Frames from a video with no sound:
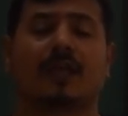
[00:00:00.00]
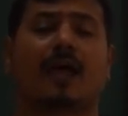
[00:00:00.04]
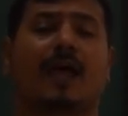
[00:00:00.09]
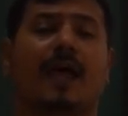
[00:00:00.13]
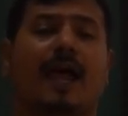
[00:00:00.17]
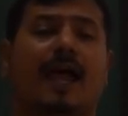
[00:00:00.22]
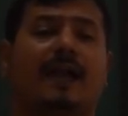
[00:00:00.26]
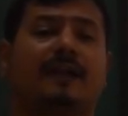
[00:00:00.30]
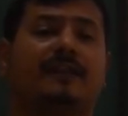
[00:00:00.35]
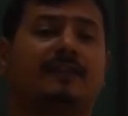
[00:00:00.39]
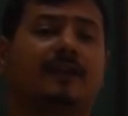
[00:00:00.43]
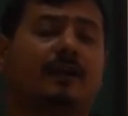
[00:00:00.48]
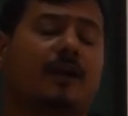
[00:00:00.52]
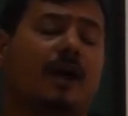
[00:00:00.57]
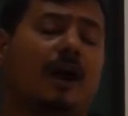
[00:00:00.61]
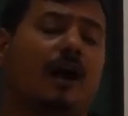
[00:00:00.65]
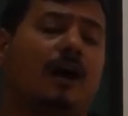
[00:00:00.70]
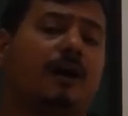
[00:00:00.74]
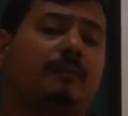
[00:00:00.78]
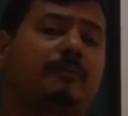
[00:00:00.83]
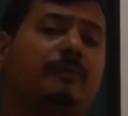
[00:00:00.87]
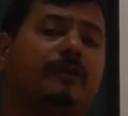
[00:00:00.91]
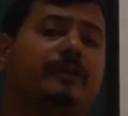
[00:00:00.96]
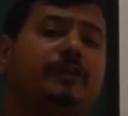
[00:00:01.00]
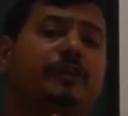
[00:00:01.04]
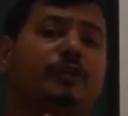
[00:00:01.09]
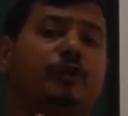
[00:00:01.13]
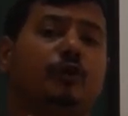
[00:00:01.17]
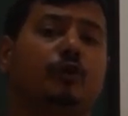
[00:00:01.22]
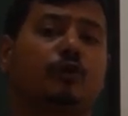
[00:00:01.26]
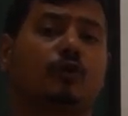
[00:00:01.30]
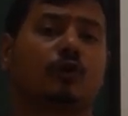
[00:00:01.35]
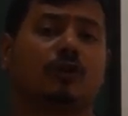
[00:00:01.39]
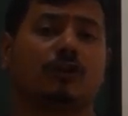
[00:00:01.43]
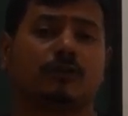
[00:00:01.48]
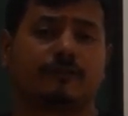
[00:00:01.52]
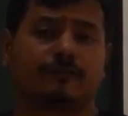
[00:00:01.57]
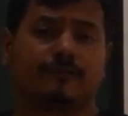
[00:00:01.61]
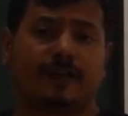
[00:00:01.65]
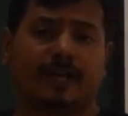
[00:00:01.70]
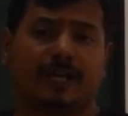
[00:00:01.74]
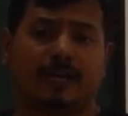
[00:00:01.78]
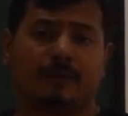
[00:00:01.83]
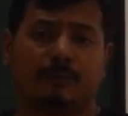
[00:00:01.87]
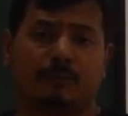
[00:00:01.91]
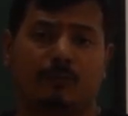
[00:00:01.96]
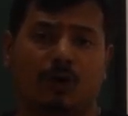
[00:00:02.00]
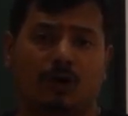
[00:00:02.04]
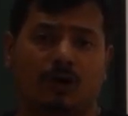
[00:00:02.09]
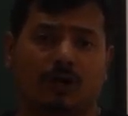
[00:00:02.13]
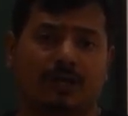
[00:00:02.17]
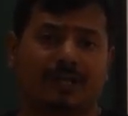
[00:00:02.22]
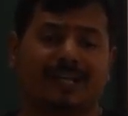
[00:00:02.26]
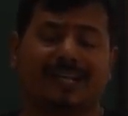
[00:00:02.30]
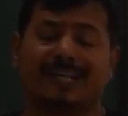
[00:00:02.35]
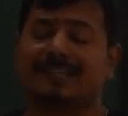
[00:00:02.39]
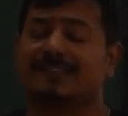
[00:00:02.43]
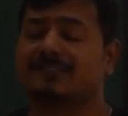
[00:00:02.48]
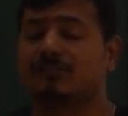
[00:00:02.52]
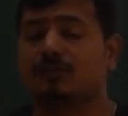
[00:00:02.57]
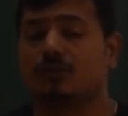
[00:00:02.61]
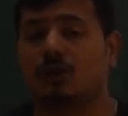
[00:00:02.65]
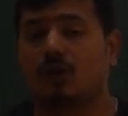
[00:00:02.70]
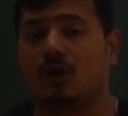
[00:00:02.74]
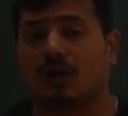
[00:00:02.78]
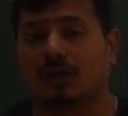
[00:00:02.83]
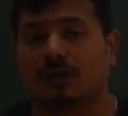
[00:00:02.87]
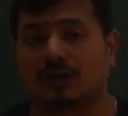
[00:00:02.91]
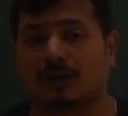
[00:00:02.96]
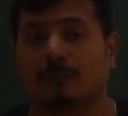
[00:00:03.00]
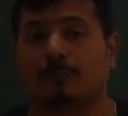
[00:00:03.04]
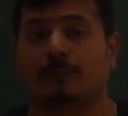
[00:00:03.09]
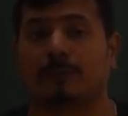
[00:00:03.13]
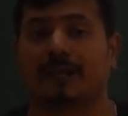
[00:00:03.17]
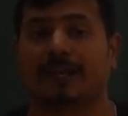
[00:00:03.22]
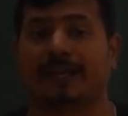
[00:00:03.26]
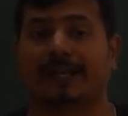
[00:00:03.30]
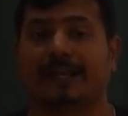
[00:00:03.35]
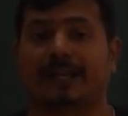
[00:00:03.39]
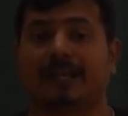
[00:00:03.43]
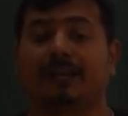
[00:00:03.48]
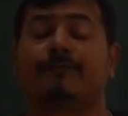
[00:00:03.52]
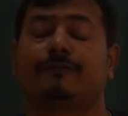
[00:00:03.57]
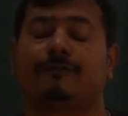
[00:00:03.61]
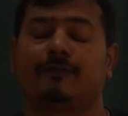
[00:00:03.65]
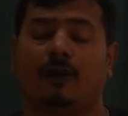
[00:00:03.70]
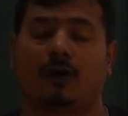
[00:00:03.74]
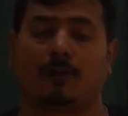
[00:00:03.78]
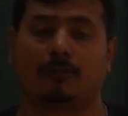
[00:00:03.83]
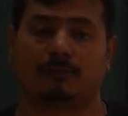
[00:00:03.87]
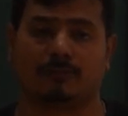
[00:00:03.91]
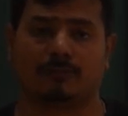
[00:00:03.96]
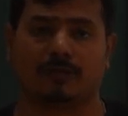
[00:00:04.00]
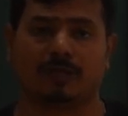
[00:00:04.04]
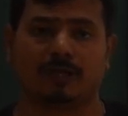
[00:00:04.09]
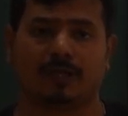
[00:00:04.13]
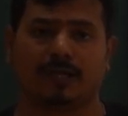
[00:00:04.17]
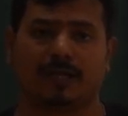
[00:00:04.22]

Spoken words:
and the carbon nucleophile bond is not completely formed.